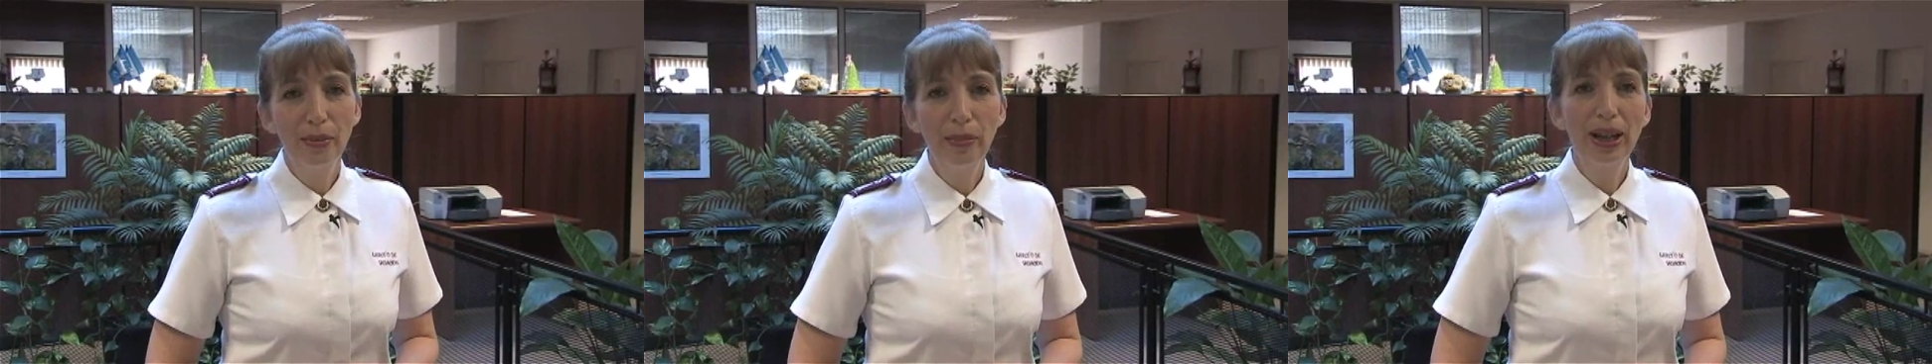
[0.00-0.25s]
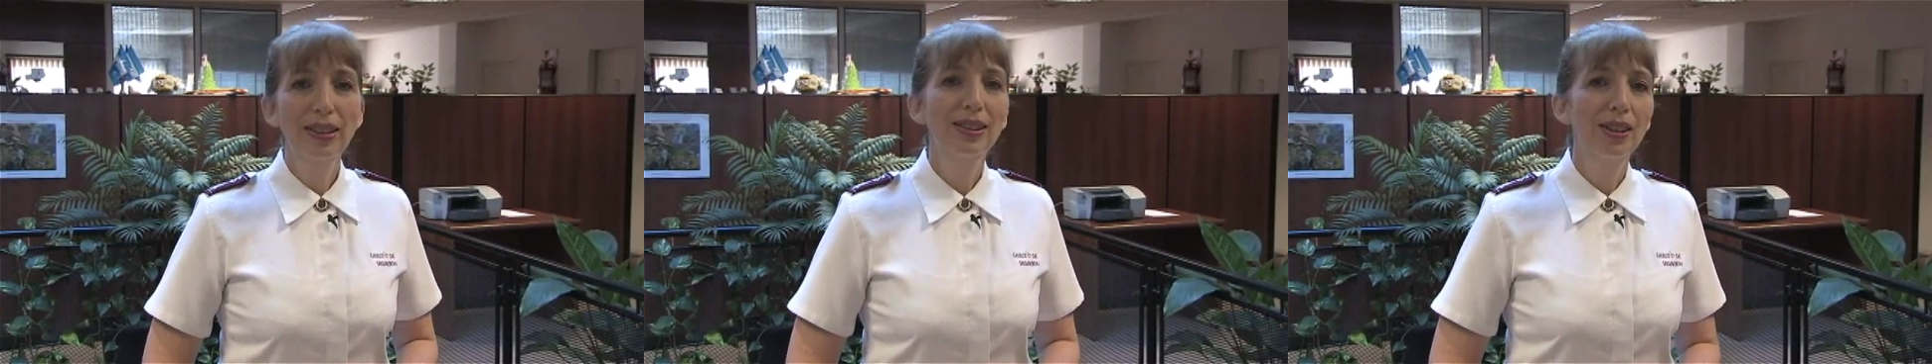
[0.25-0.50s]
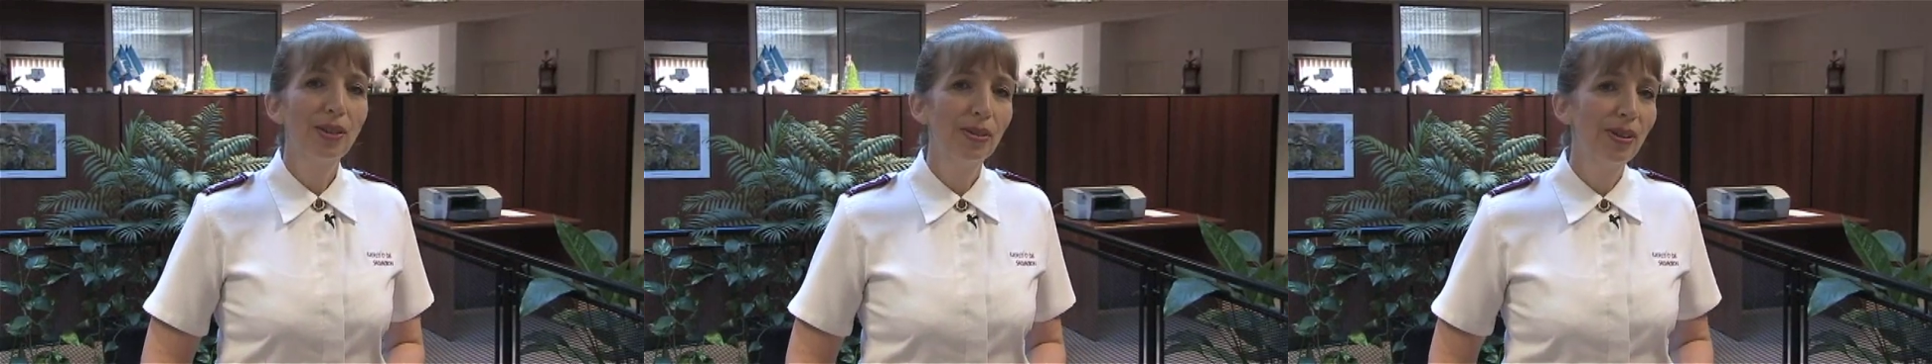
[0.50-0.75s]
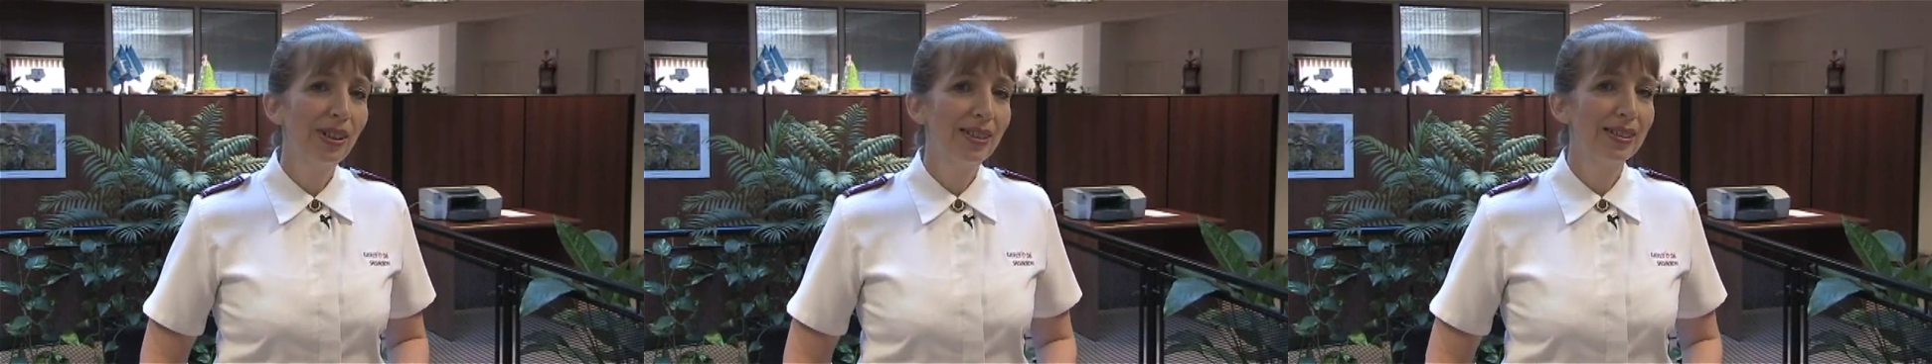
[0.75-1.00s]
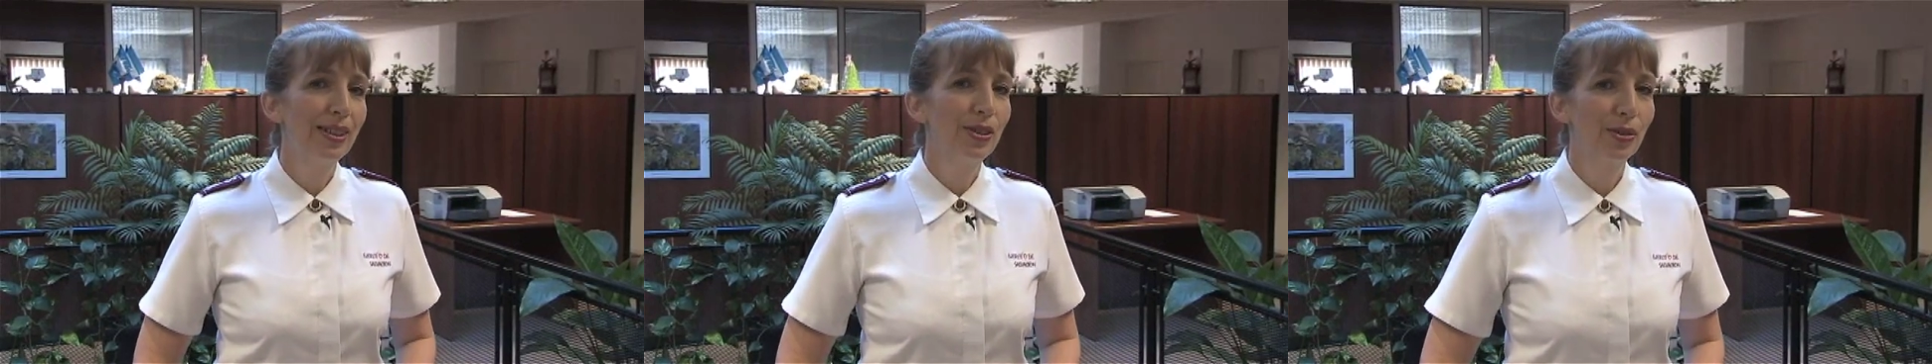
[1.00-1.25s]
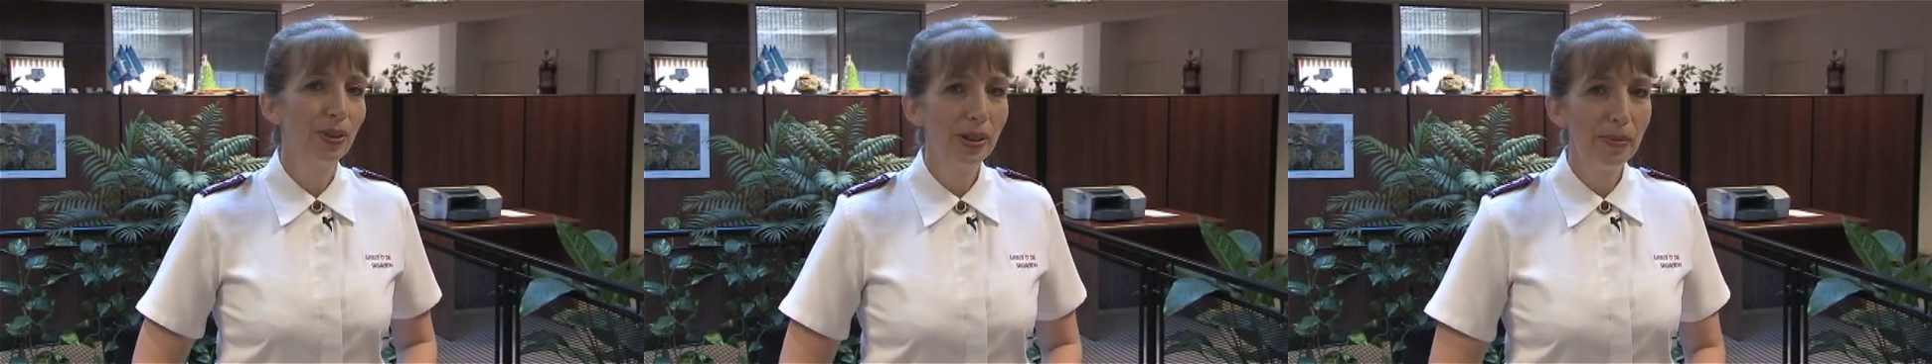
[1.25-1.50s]
the Mexico and
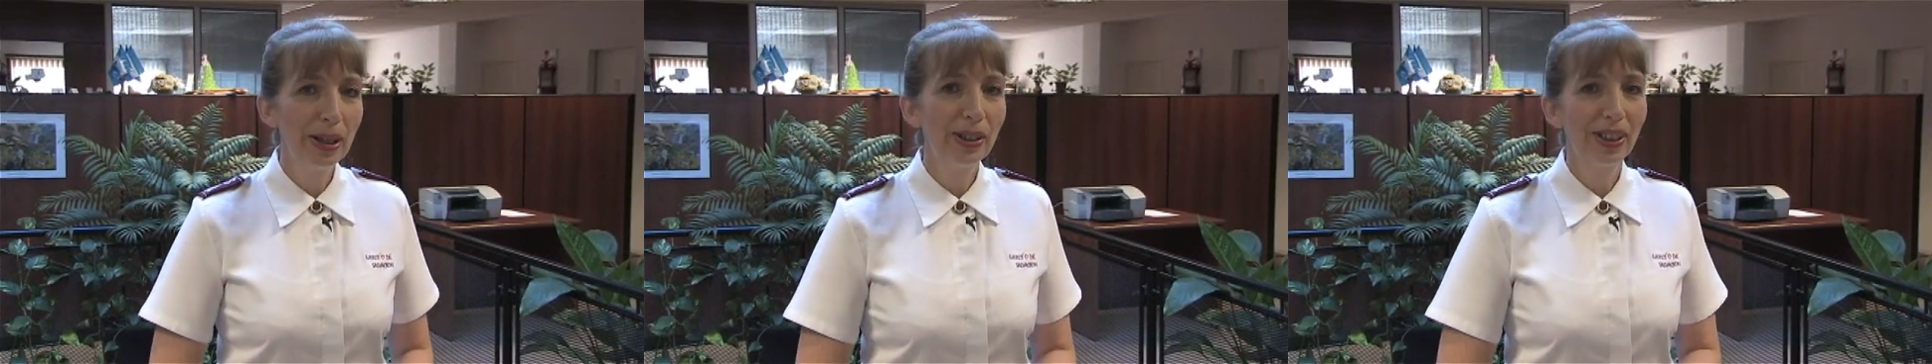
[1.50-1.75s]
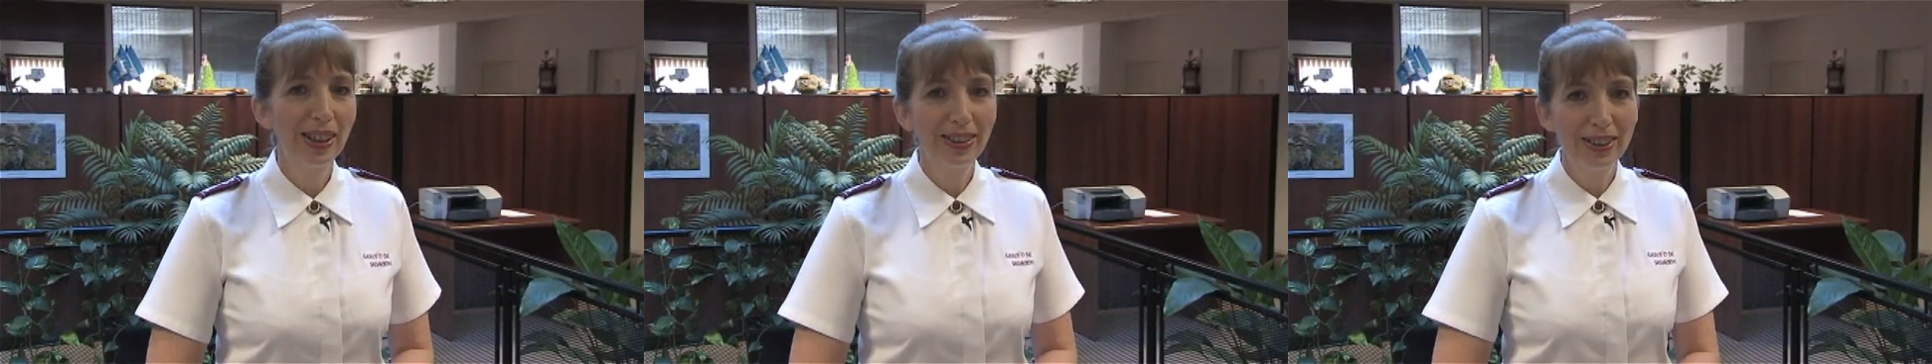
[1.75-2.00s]
Central America